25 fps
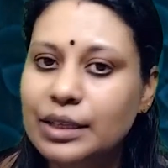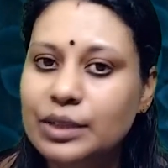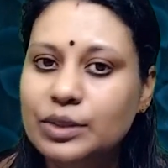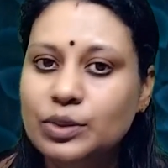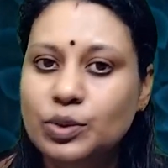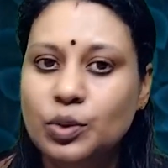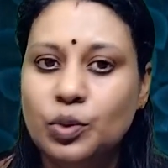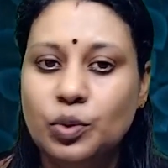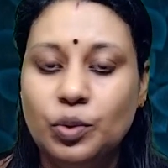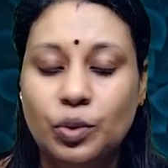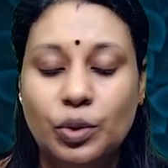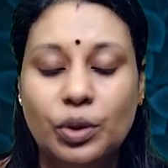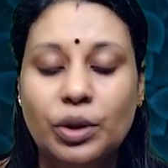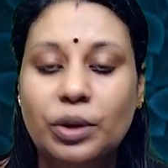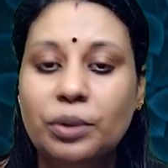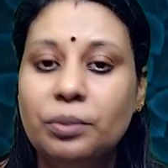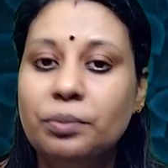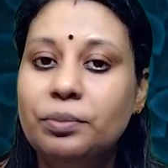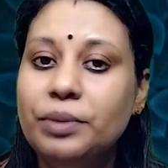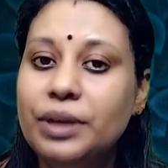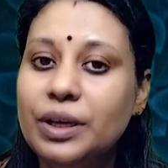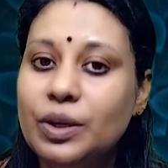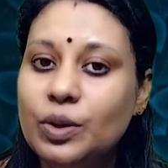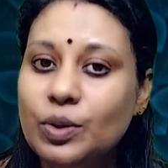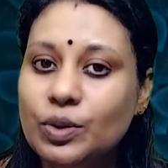So
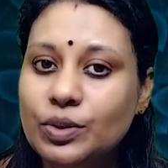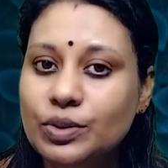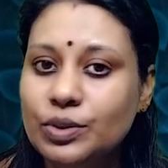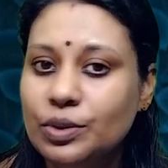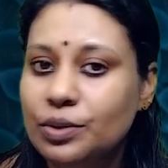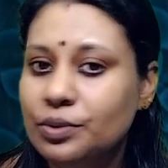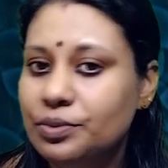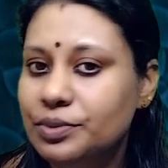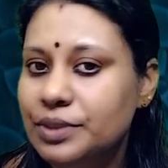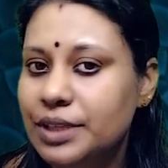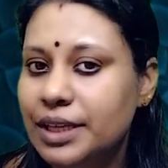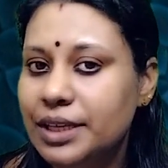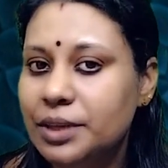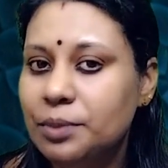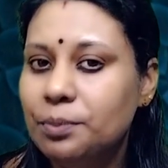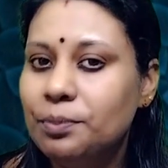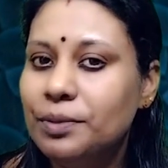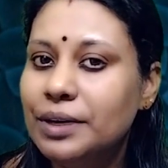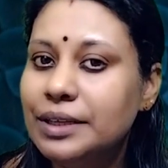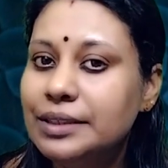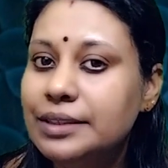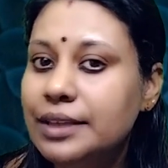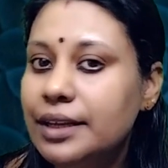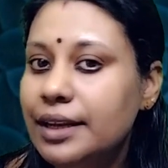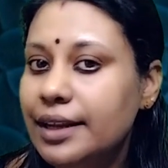because of that,
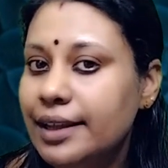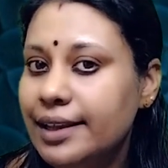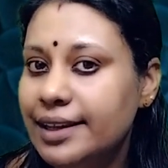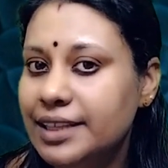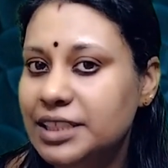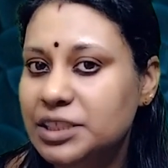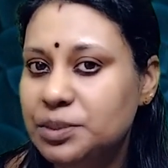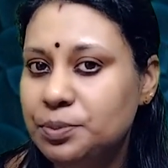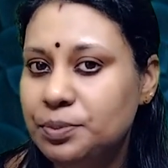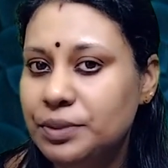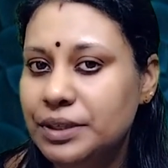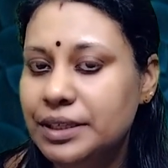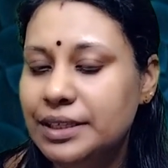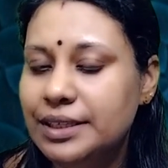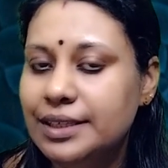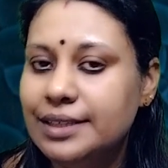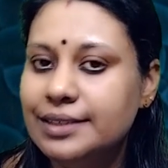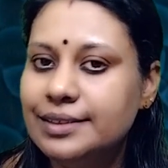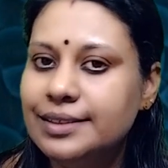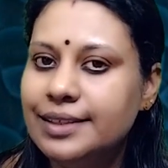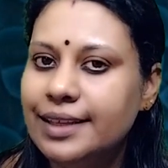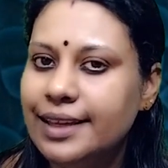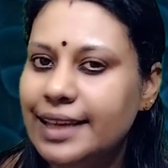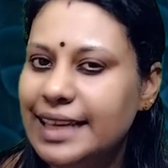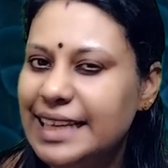mother
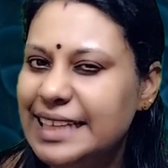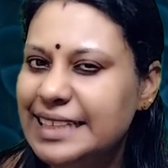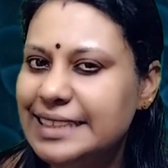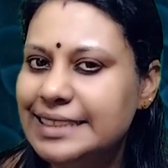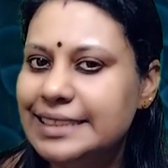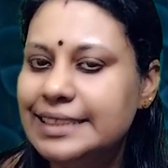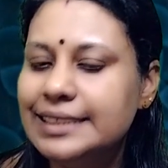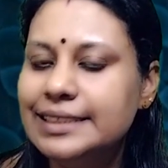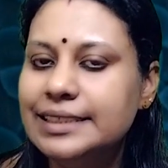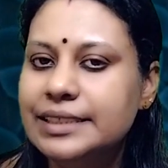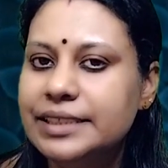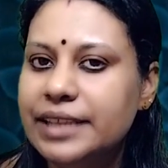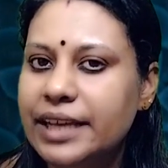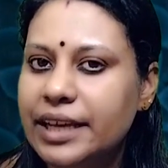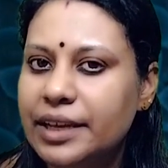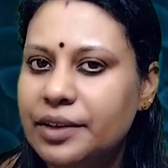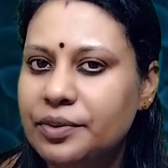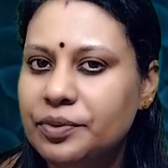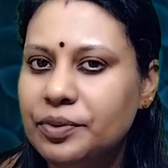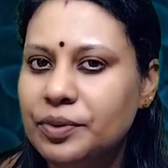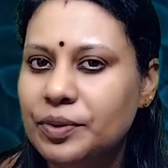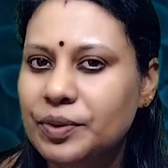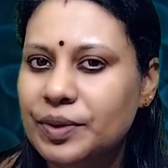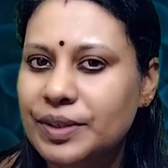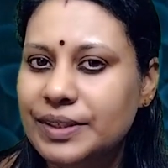experience excess
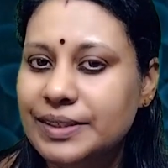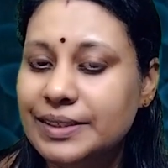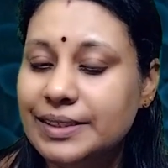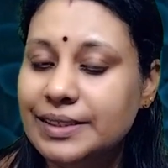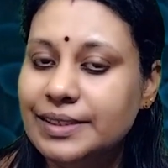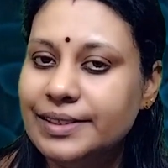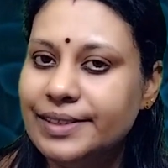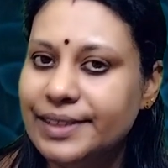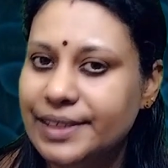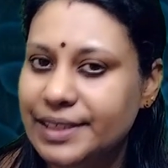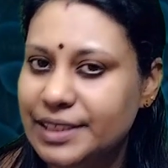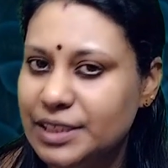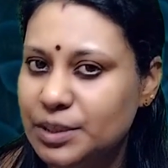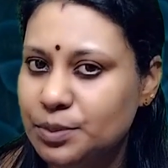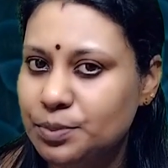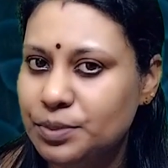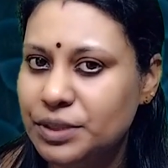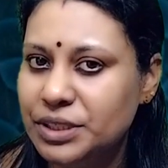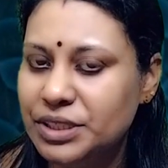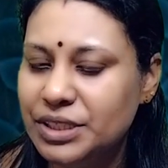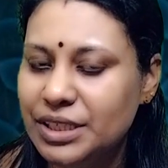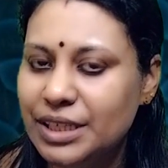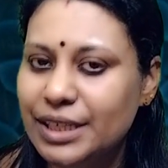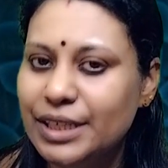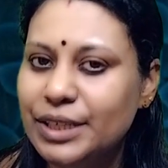diaphoresis,
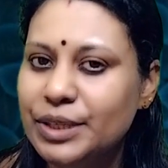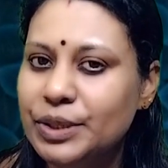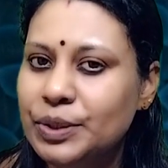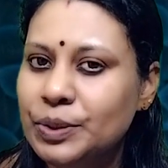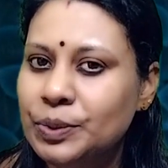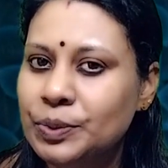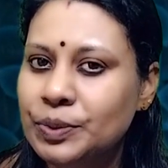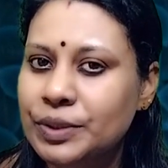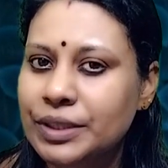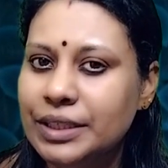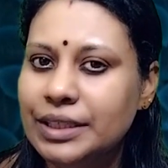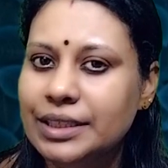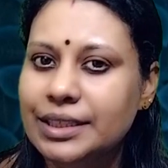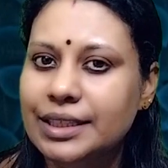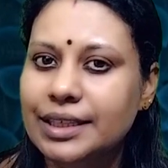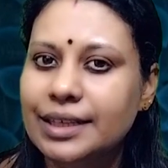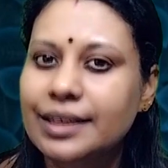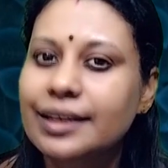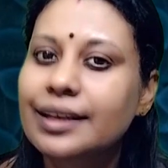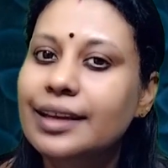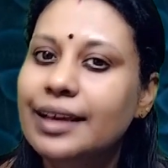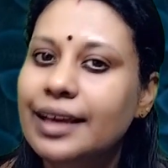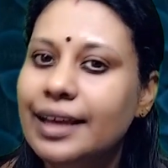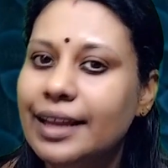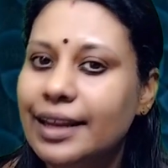especially during the
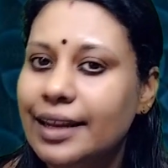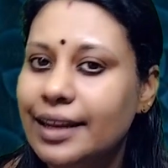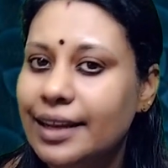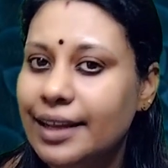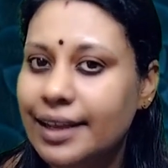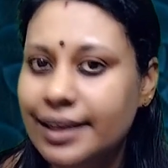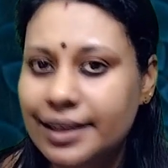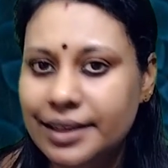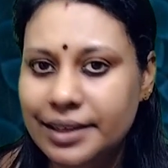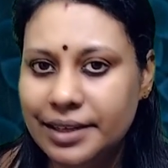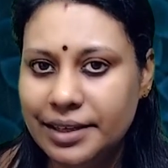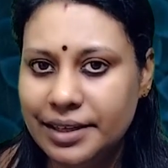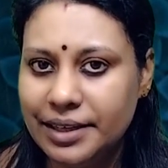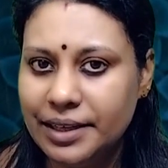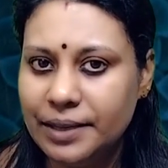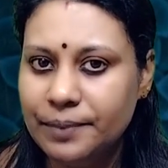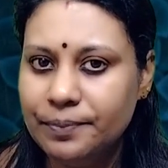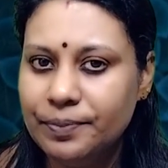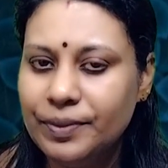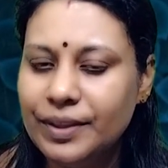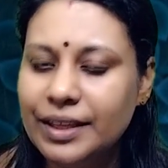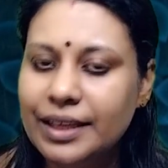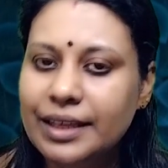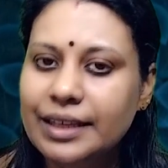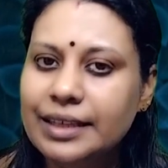night
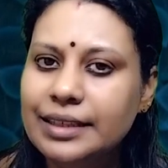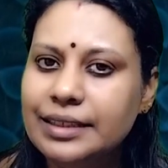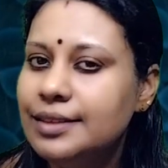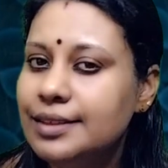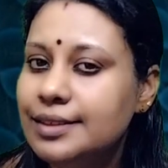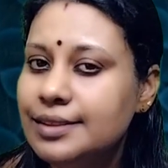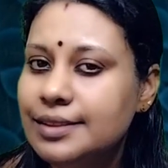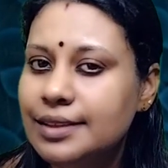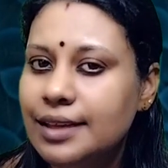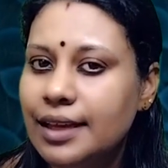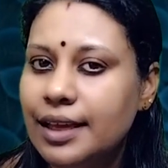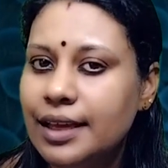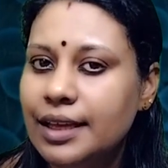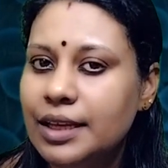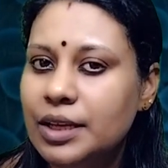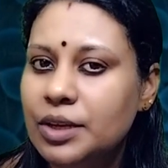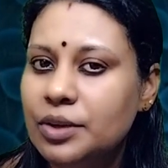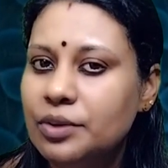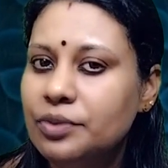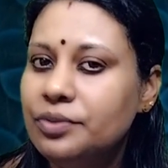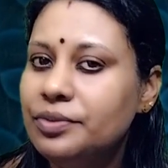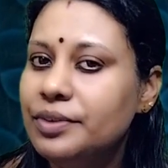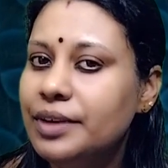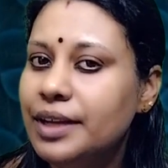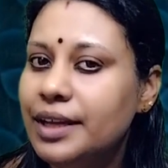time. This kind
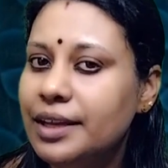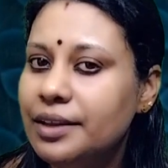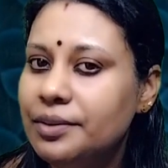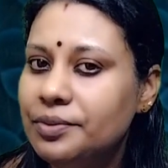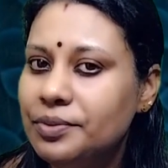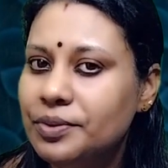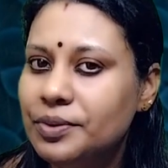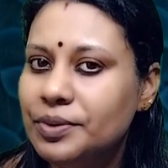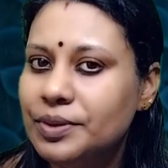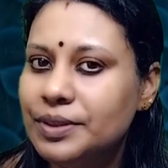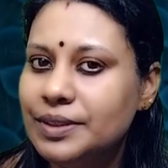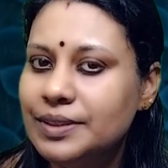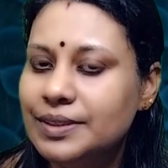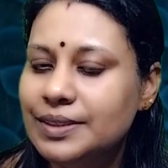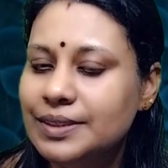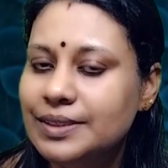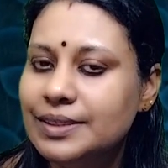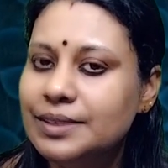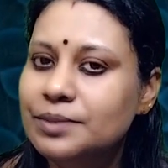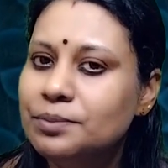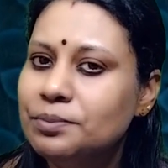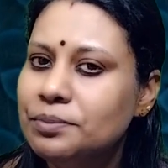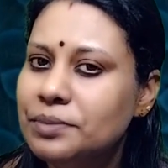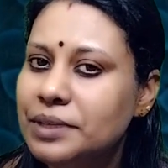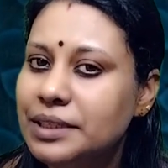of
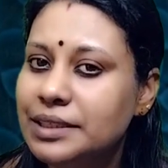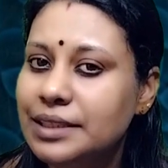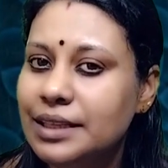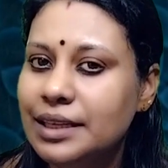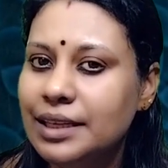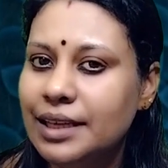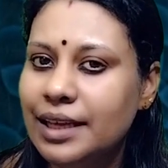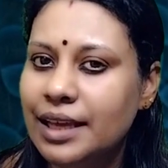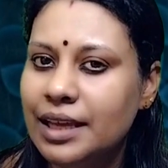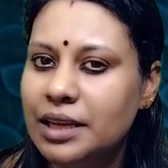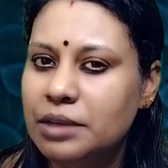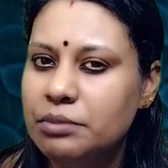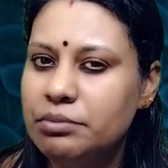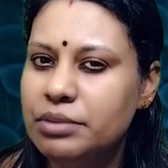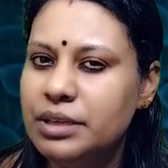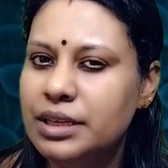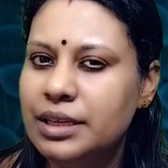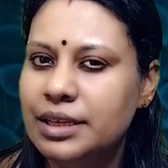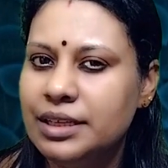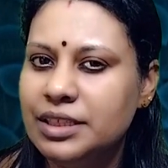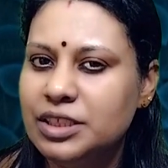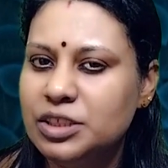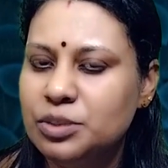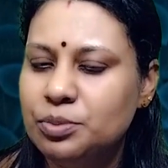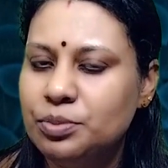diaphoresis mother can be
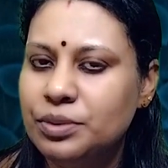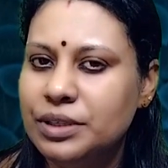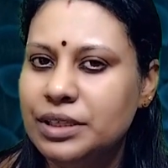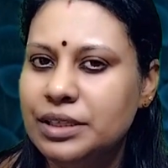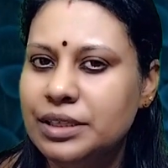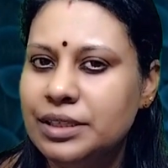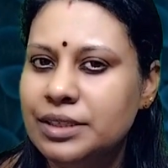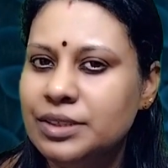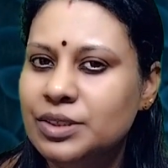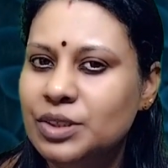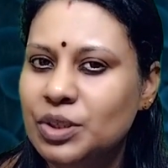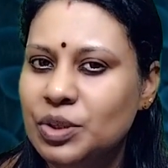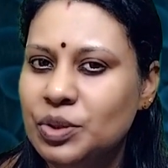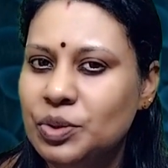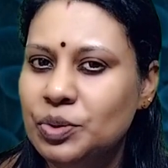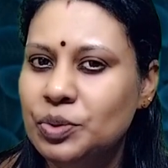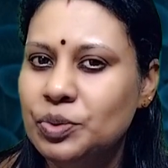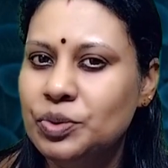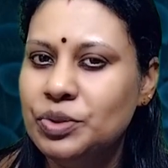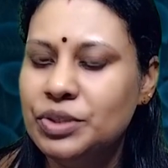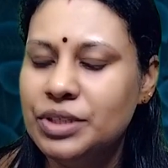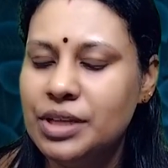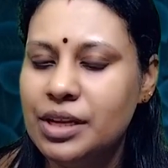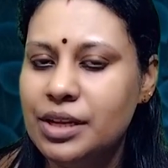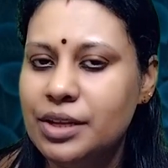experienced
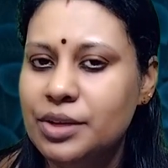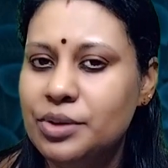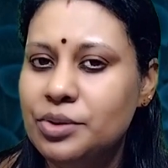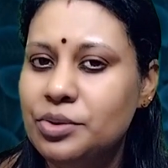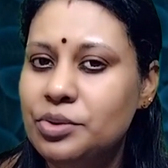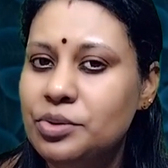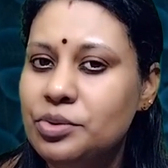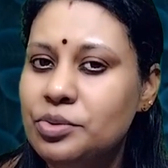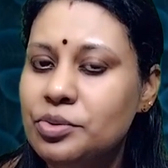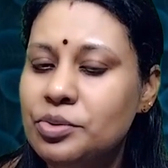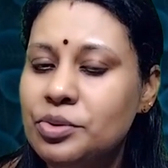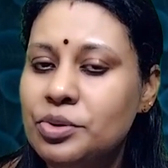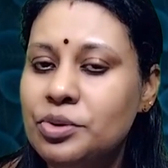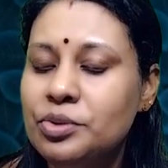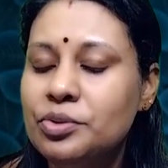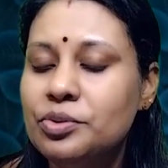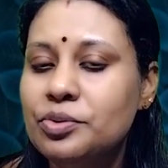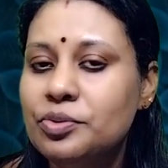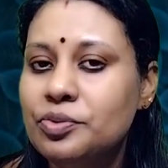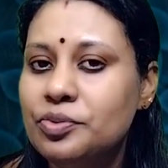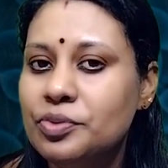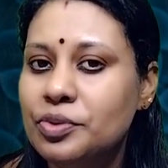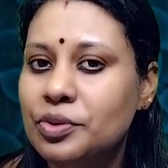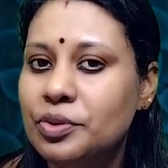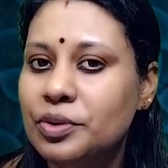usually 2 to
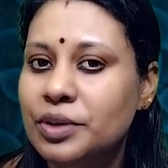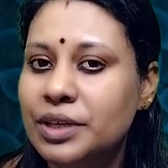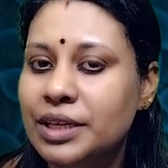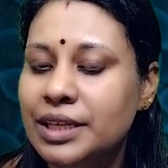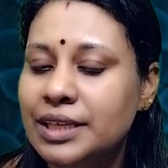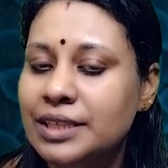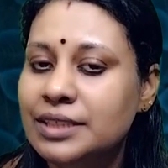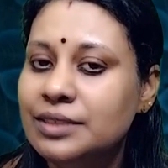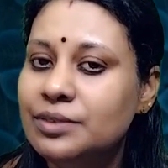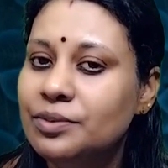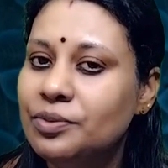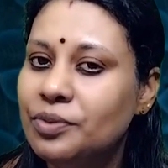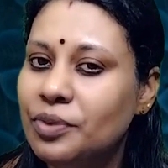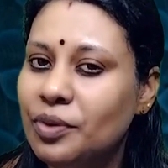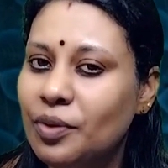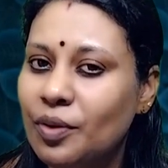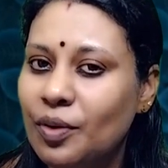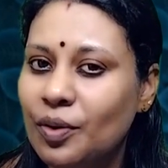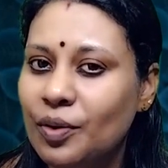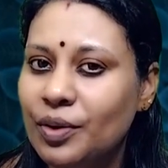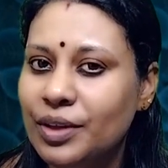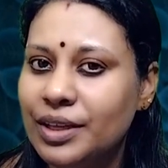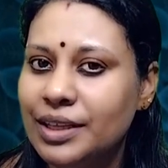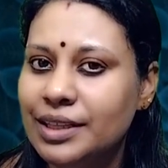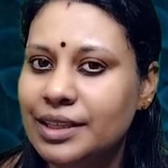4 days
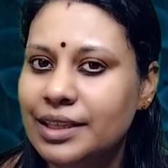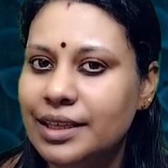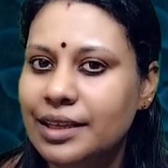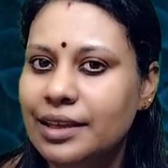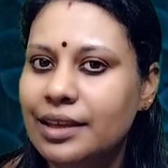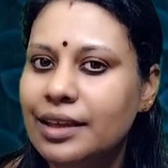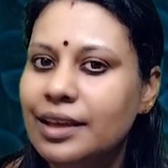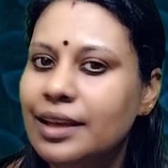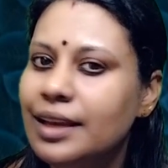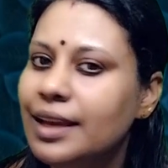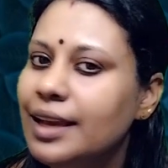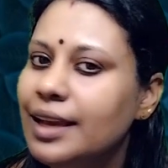following the